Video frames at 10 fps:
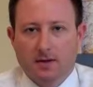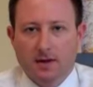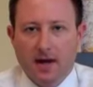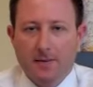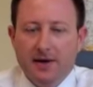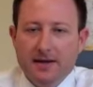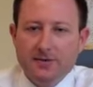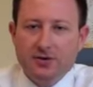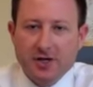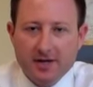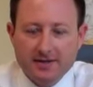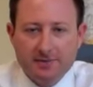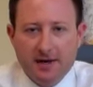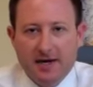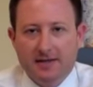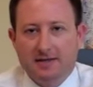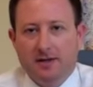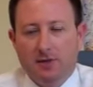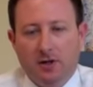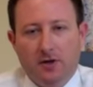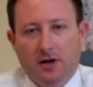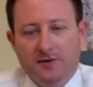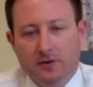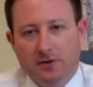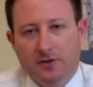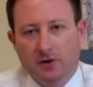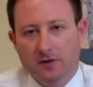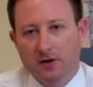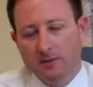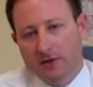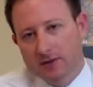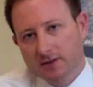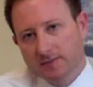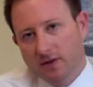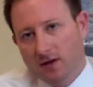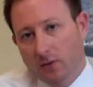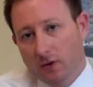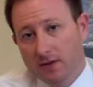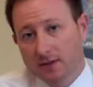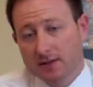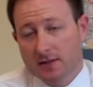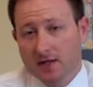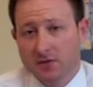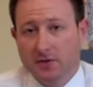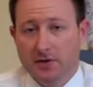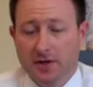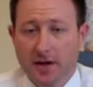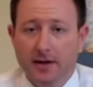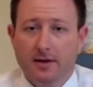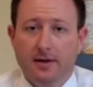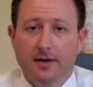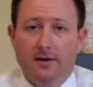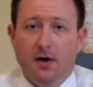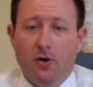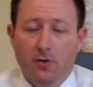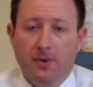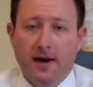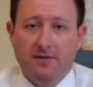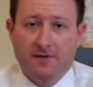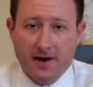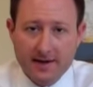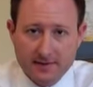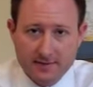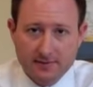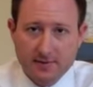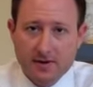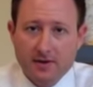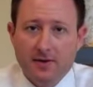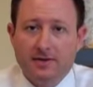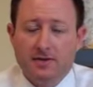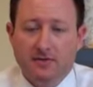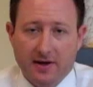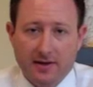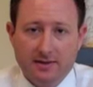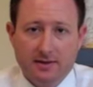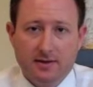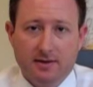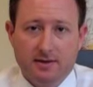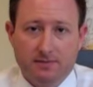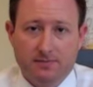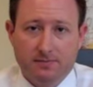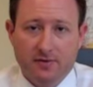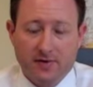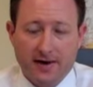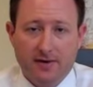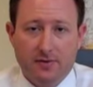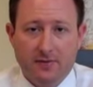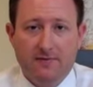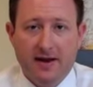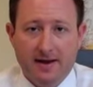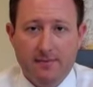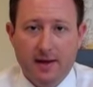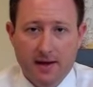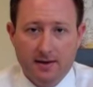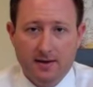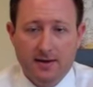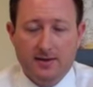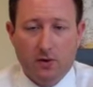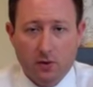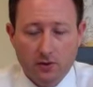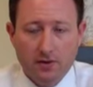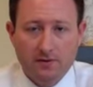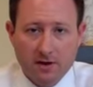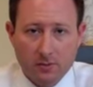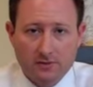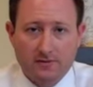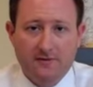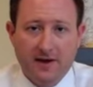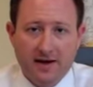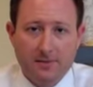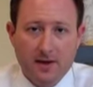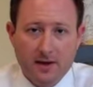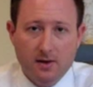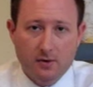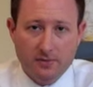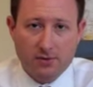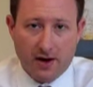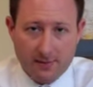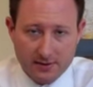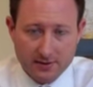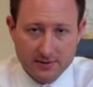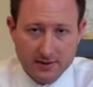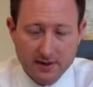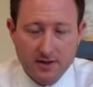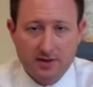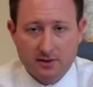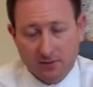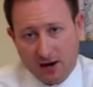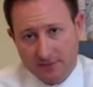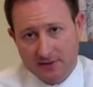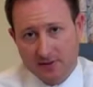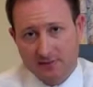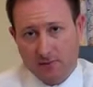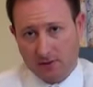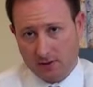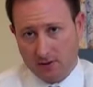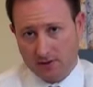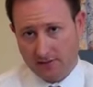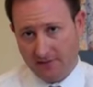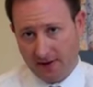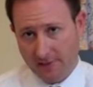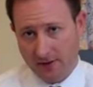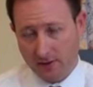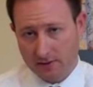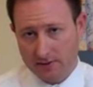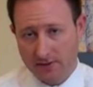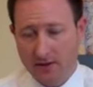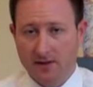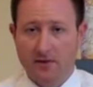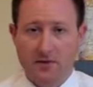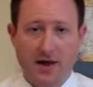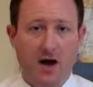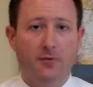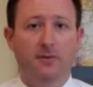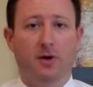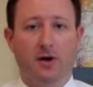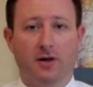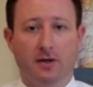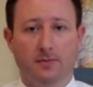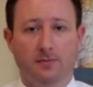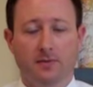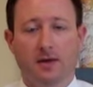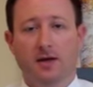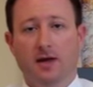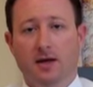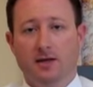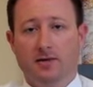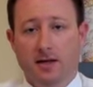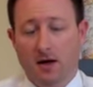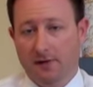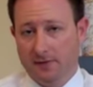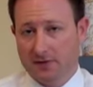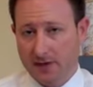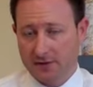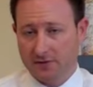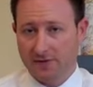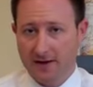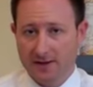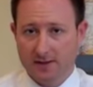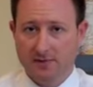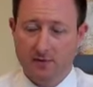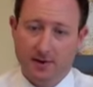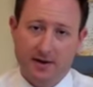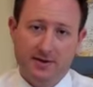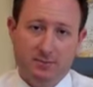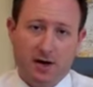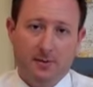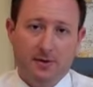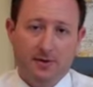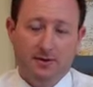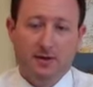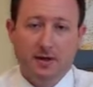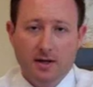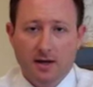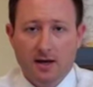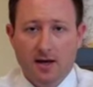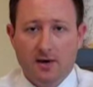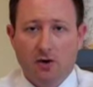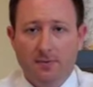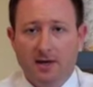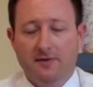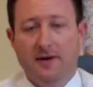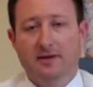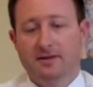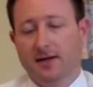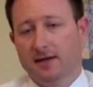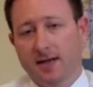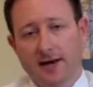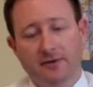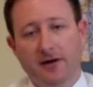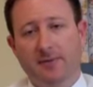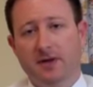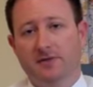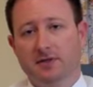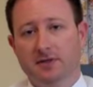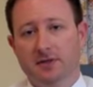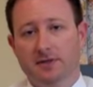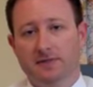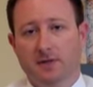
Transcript: Hi, my name is Jon Tobias. I'm a loan officer with Nova Home Loans, and I wanted to discuss with you today HomePath financing. This is financing that is provided through Fannie Mae, and it's only available for Fannie Mae owned properties. These are properties that foreclosed that Fannie Mae owns. They're now remarketing them, and they offer special financing if you buy these properties. And HomePath financing's got a lot of great benefits to it.